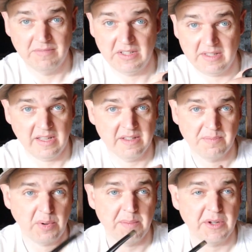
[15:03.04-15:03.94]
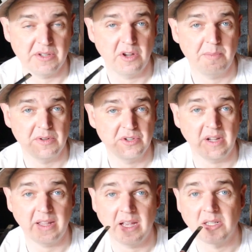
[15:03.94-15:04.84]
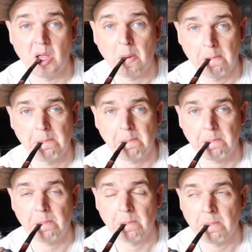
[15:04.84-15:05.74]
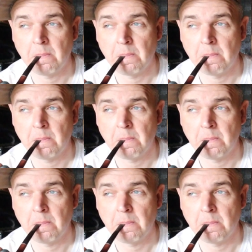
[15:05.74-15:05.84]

this thing is pretty much an open shut case. Mm.